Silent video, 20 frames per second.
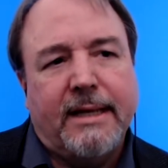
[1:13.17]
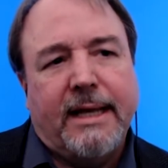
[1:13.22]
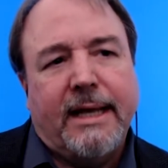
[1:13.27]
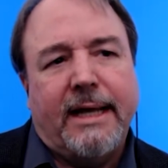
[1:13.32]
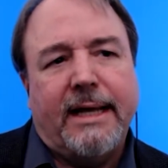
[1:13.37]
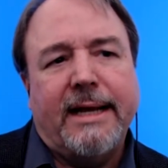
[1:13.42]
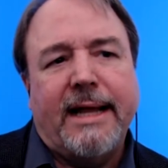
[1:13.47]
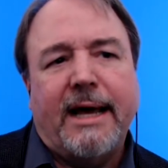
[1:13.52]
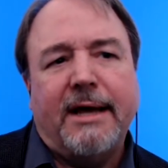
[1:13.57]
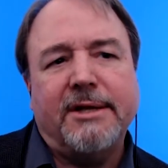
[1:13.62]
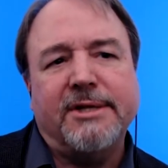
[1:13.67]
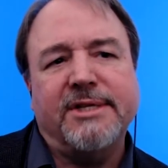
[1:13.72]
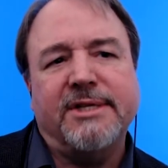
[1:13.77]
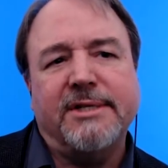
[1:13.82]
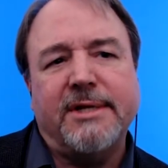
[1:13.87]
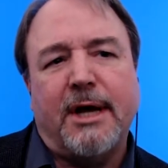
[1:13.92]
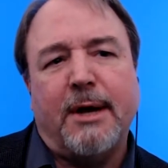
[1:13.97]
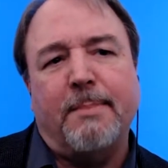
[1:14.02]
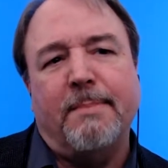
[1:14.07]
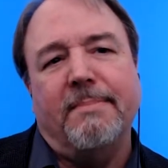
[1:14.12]
and how to
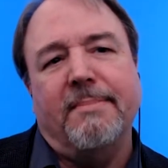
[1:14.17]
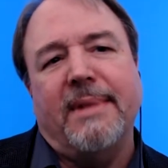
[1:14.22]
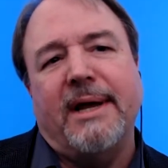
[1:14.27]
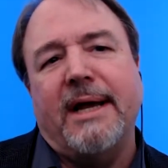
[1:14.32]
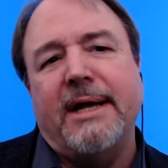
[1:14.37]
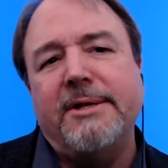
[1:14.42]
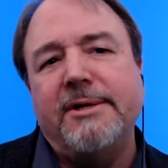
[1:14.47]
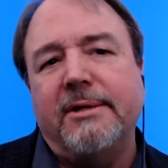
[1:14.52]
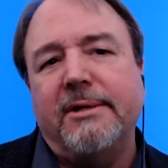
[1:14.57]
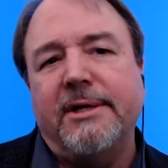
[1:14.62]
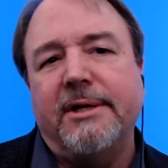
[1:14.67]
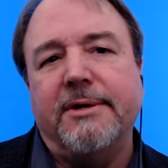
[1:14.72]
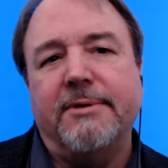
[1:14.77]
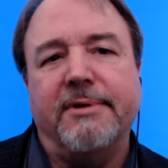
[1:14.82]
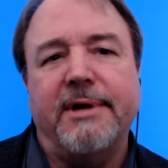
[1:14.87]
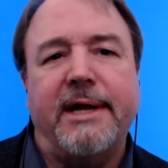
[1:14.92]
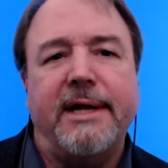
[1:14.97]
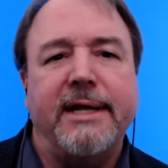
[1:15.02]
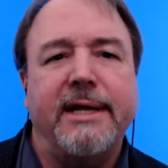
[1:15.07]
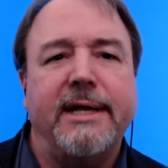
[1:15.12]
stop manually
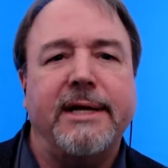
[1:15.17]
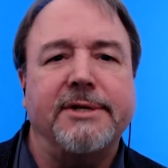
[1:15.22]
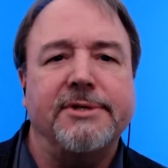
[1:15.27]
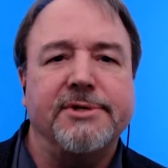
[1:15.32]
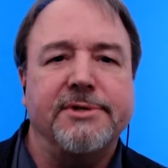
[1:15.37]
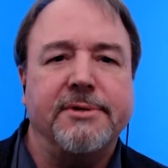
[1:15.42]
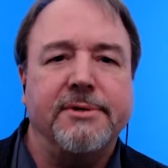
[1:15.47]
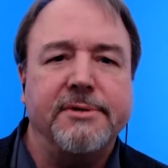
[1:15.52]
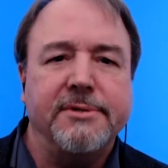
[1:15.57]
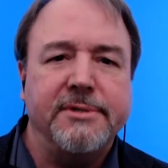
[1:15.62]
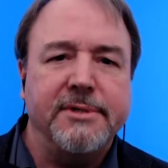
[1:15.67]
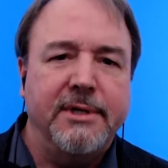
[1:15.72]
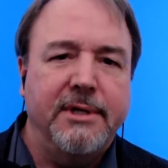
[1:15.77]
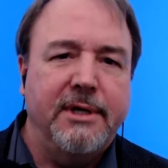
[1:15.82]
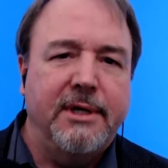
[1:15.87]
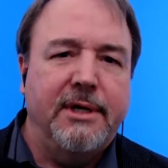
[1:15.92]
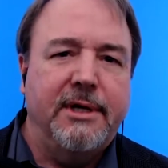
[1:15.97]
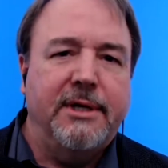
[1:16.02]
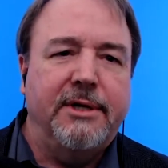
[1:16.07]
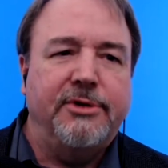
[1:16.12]
creating answers,
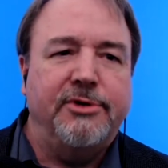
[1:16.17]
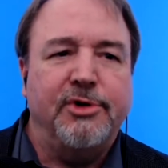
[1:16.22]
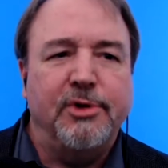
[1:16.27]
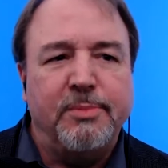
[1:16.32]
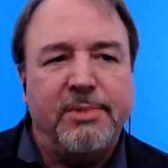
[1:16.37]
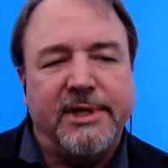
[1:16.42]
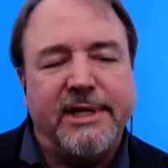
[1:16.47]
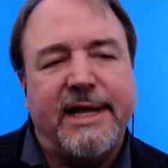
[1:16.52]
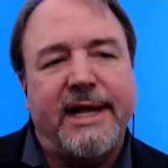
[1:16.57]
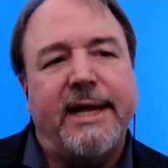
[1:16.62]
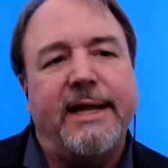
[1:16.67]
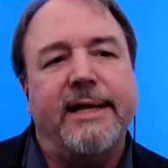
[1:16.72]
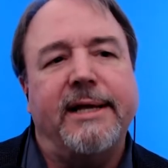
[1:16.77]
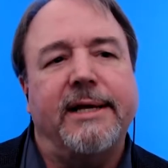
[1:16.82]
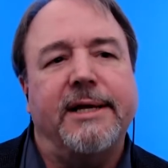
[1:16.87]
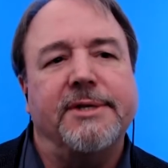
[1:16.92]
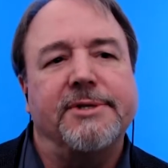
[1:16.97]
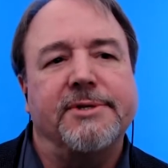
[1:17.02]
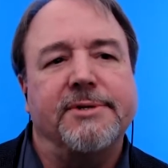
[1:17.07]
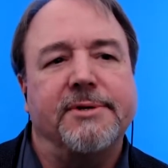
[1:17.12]
duplicating
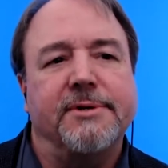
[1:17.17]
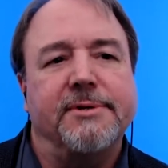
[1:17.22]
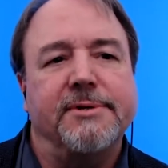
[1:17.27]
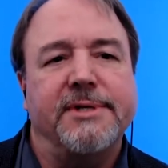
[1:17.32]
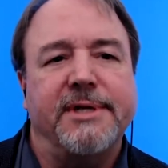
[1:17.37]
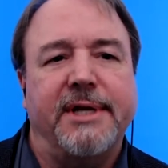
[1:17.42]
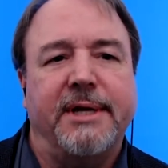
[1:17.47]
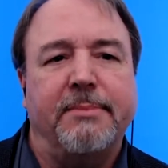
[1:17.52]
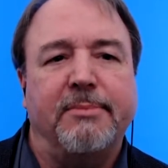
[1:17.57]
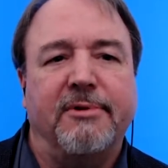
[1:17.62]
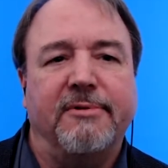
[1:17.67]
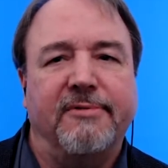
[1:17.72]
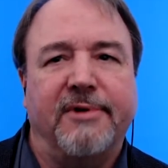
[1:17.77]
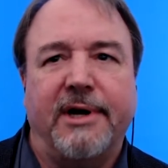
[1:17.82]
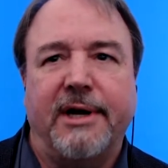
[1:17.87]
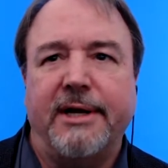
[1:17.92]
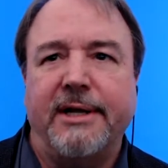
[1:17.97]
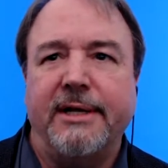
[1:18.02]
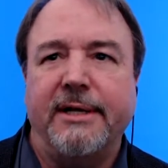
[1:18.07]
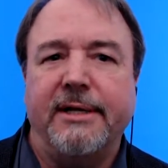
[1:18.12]
answers, and
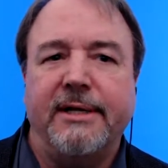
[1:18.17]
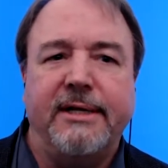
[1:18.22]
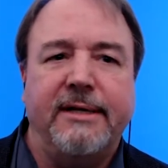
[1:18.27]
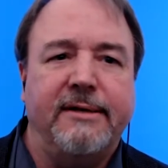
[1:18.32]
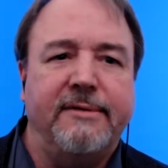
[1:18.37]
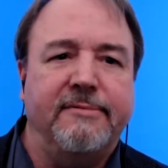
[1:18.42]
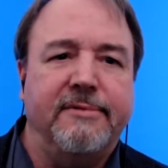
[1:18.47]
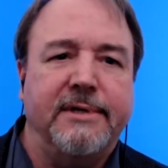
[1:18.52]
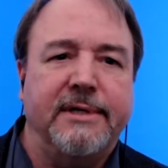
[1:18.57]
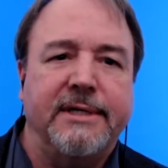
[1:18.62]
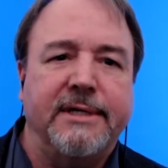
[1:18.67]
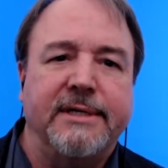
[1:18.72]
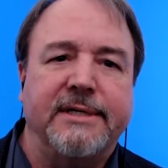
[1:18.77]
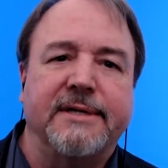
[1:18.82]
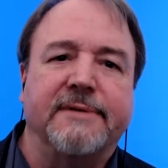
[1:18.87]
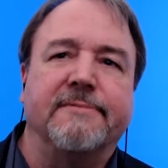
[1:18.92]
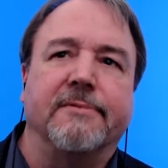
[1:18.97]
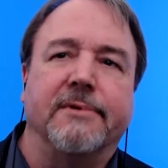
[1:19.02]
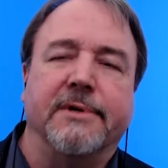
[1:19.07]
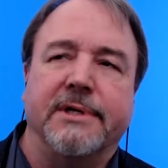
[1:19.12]
providing even
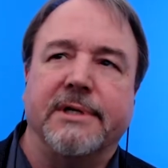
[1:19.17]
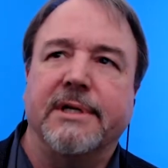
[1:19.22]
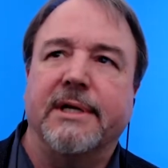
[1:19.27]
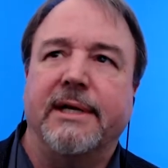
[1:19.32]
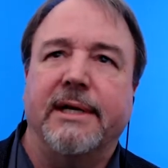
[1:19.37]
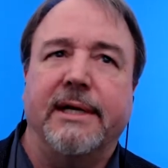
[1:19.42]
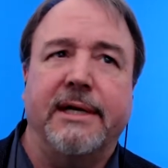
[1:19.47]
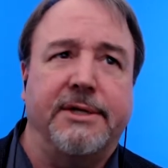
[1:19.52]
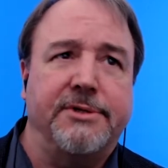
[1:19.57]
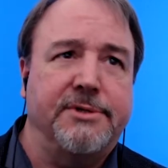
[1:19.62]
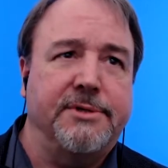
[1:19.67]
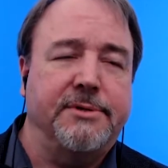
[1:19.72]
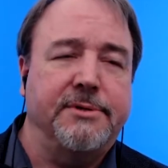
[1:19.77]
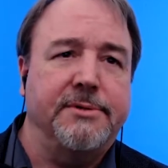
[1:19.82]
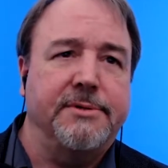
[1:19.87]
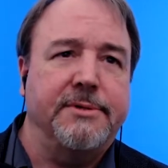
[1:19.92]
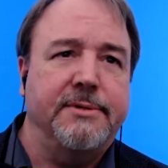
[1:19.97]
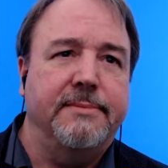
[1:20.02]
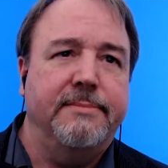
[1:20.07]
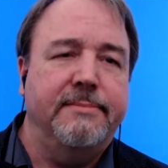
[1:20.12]
different
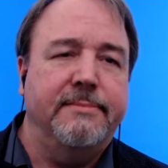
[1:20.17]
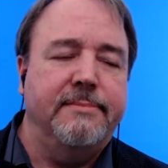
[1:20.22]
answers.